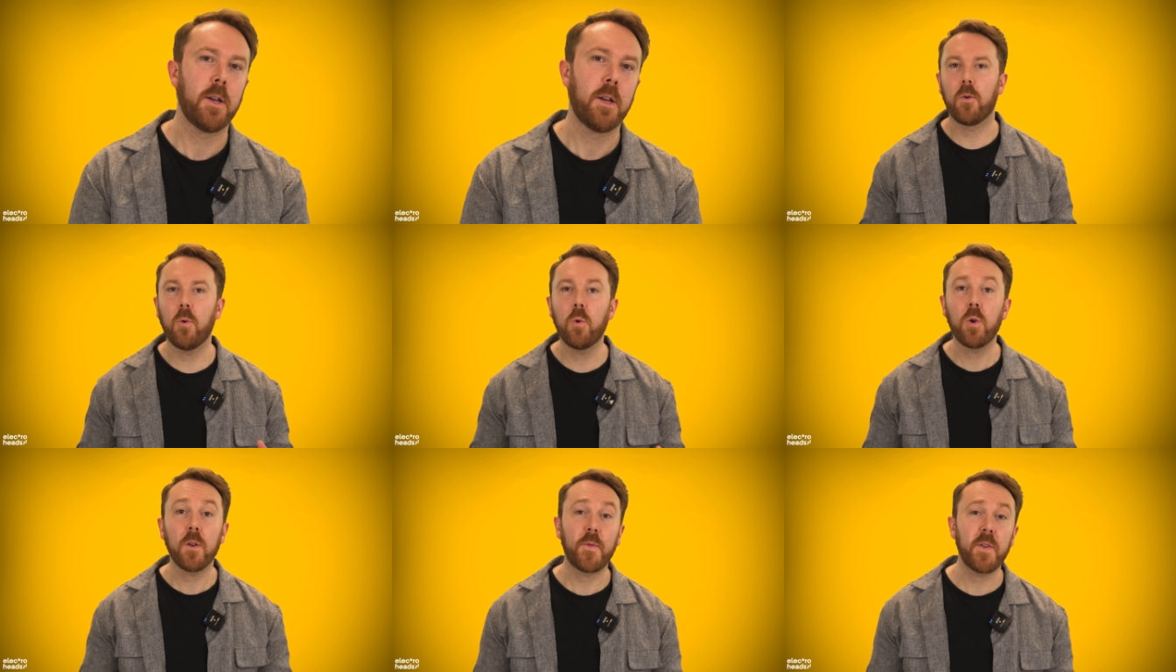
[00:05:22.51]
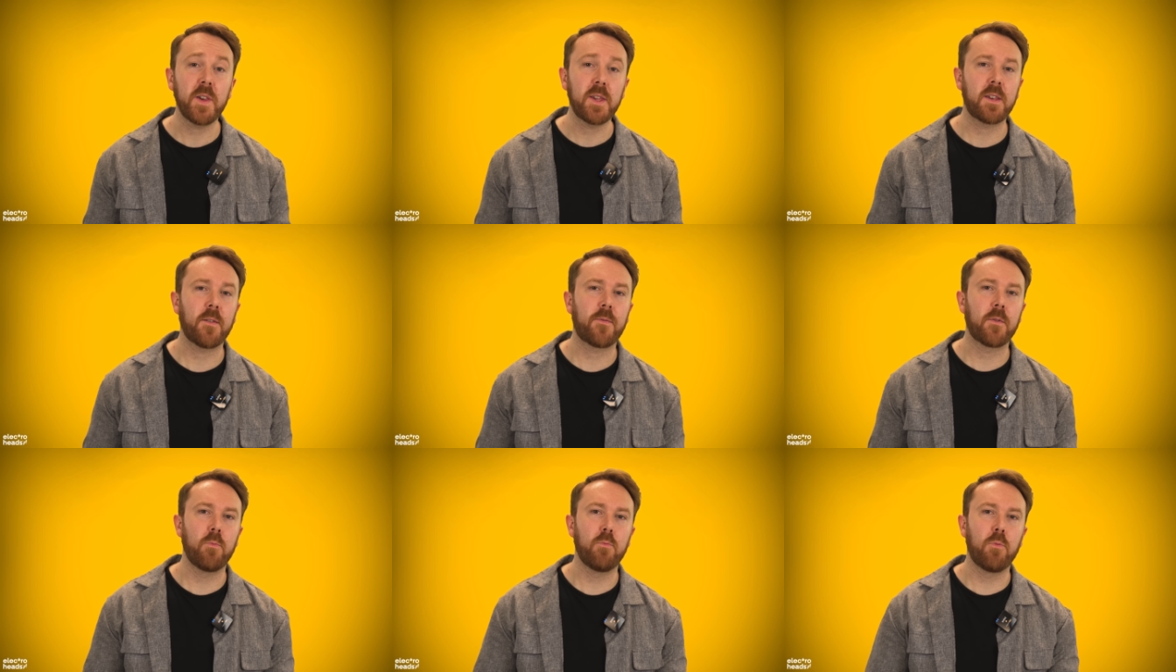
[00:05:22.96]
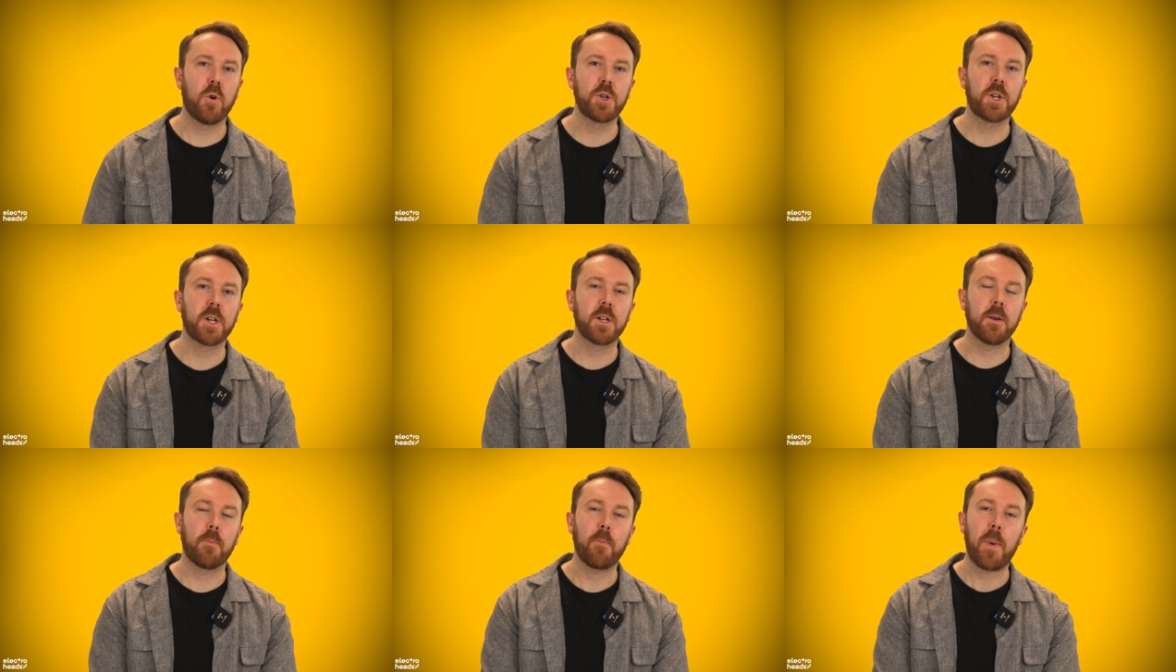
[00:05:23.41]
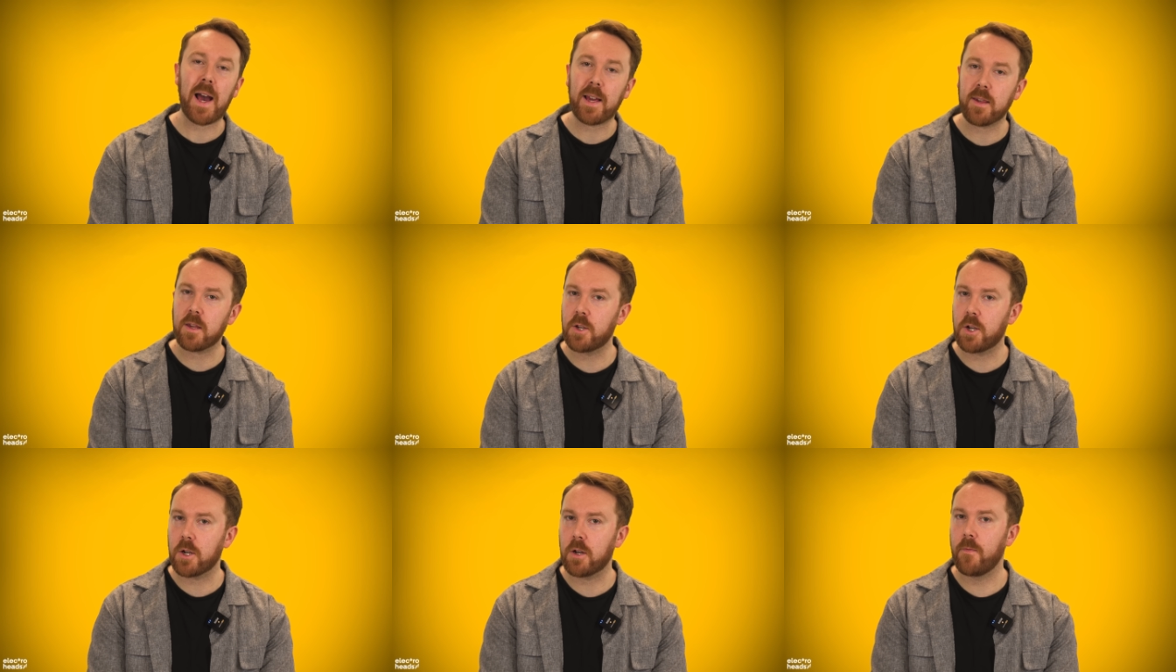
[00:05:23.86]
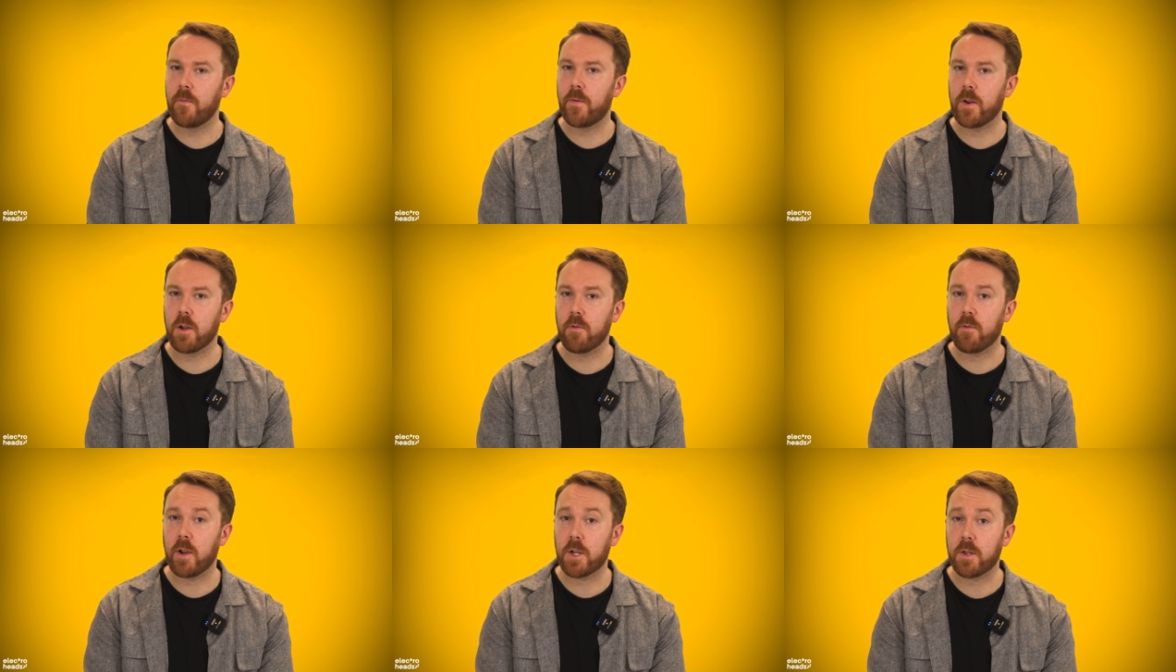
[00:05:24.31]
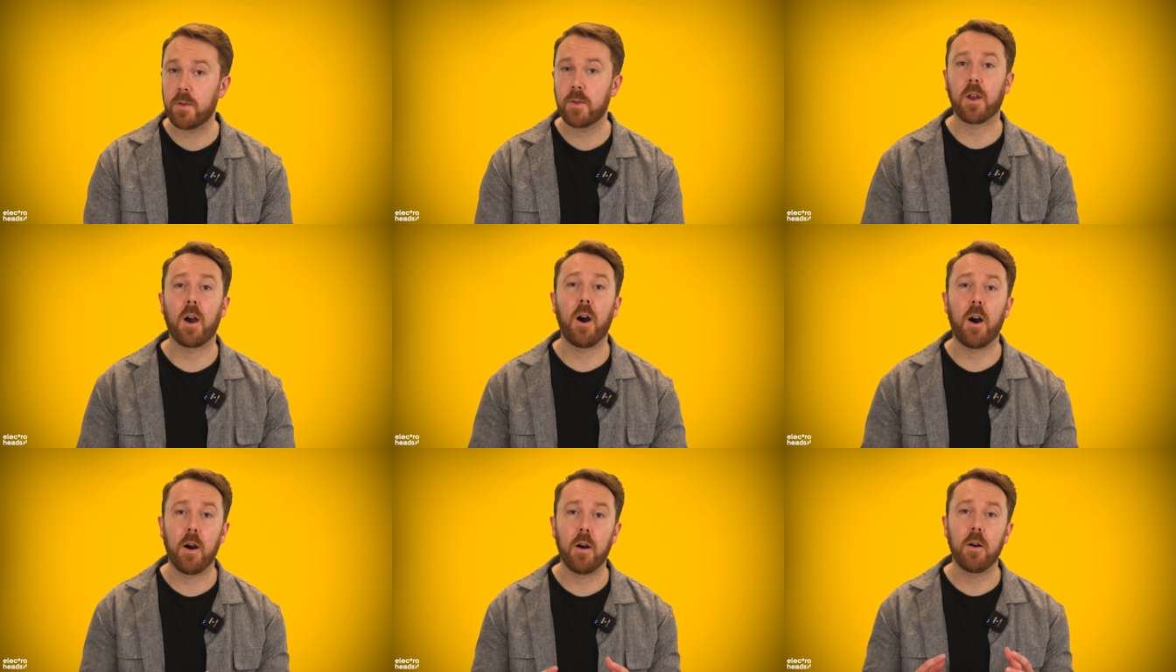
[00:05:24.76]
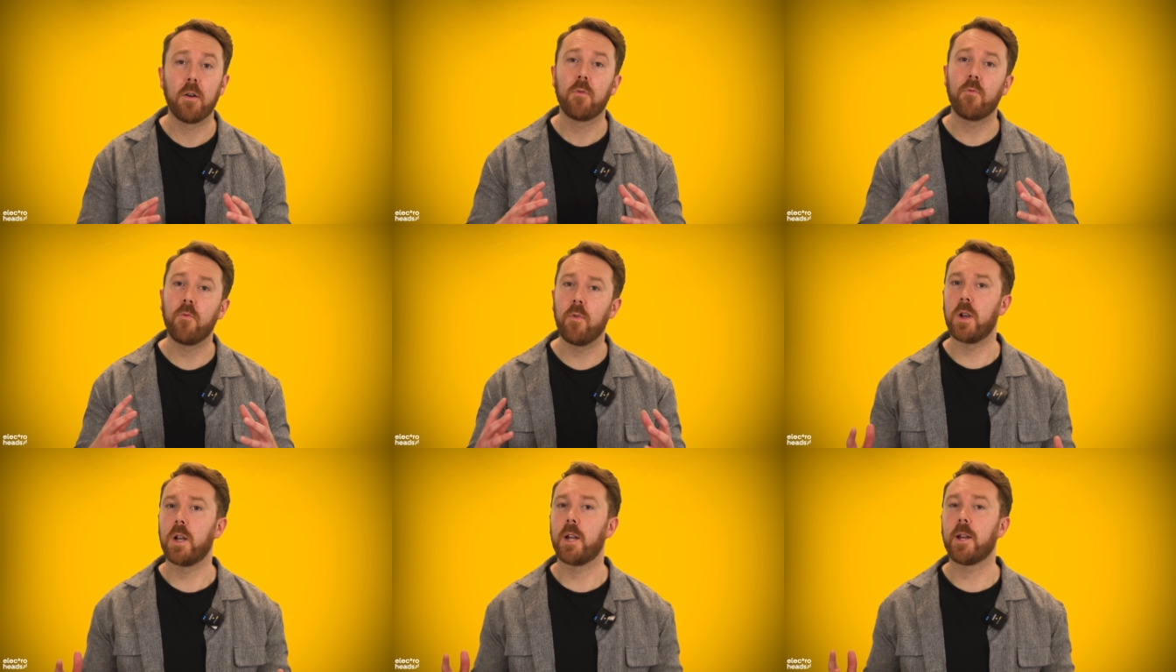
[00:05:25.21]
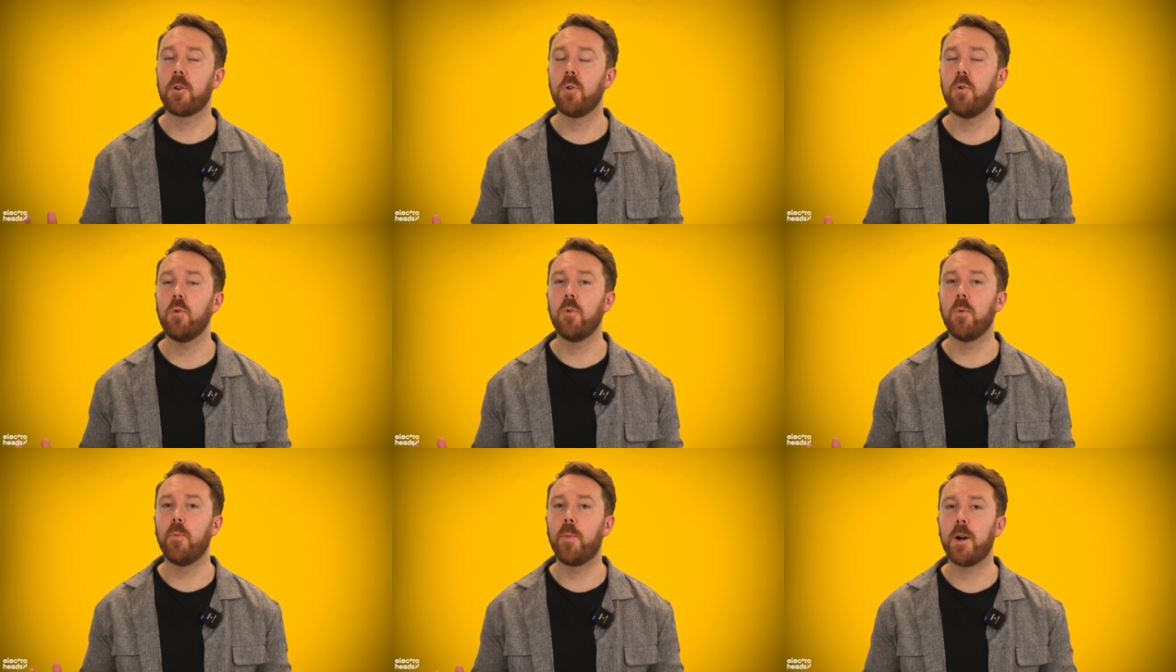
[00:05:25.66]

All of these different modular passenger configurations are really cool,